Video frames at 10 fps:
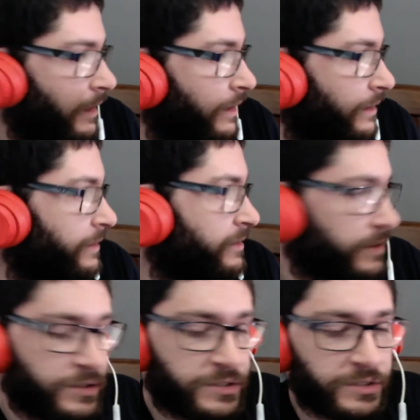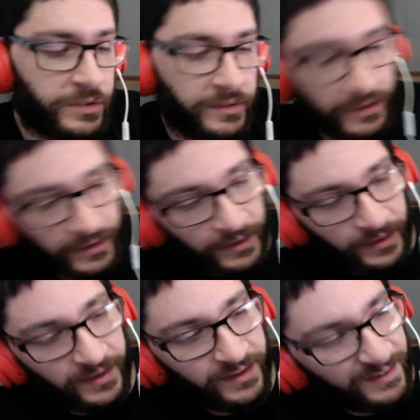it's understood.
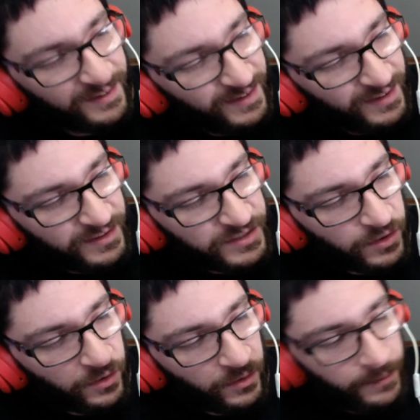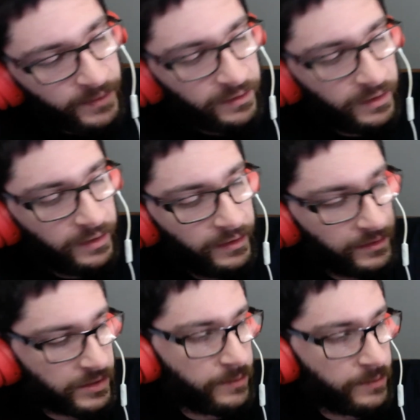So, I mean, it
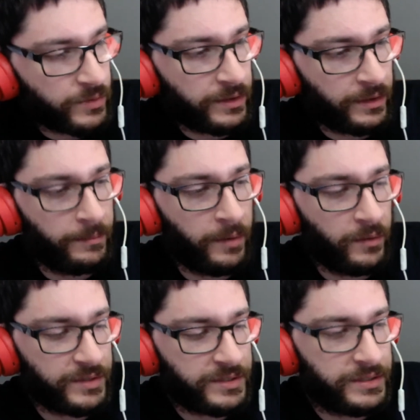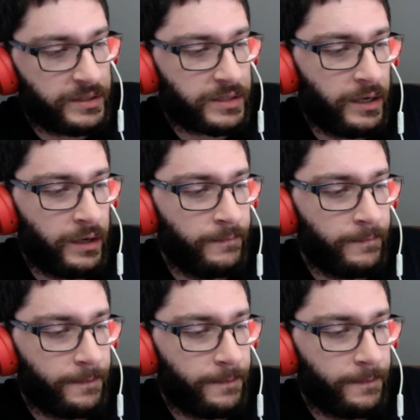also comes with a bonus disc here.